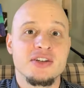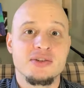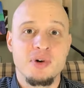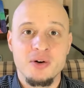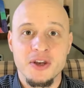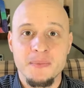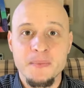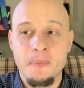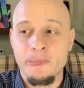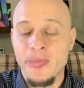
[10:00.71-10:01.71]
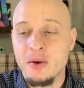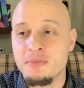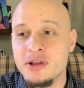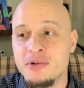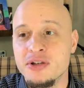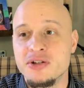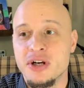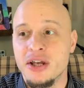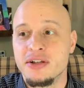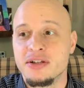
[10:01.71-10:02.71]
to smoke it, or maybe you
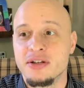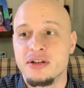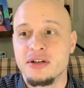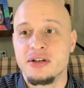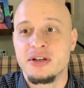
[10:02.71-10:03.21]
tried to